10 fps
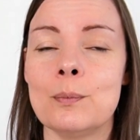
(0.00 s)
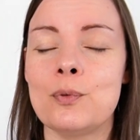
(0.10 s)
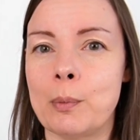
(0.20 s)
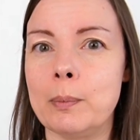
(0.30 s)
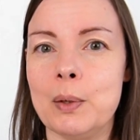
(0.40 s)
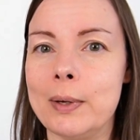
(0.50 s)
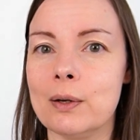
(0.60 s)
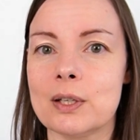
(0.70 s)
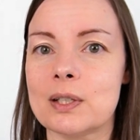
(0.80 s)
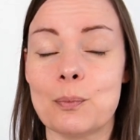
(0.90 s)
probably
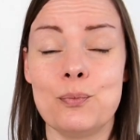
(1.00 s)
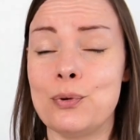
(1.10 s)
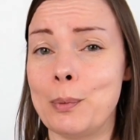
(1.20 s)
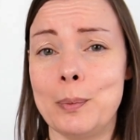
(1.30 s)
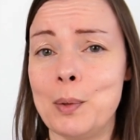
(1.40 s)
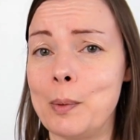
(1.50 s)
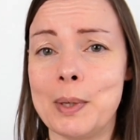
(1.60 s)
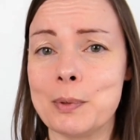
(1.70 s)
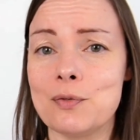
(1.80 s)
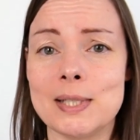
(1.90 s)
will, because I probably won't
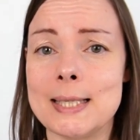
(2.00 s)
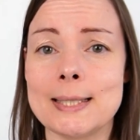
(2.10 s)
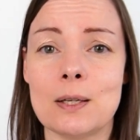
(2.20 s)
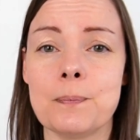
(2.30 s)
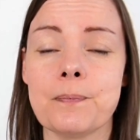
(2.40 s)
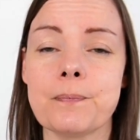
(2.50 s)
be able to resist her.